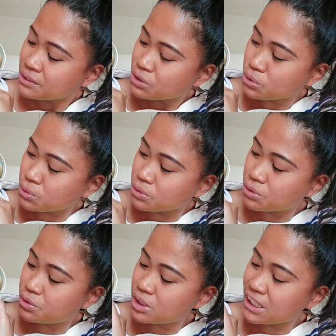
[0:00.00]
to
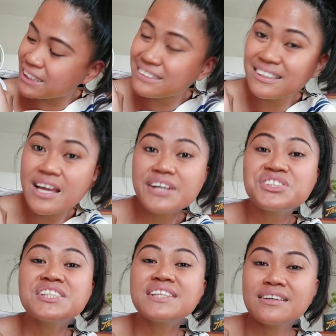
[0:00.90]
really
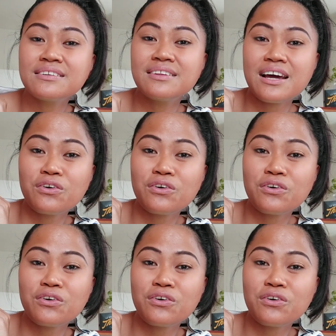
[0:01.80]
test the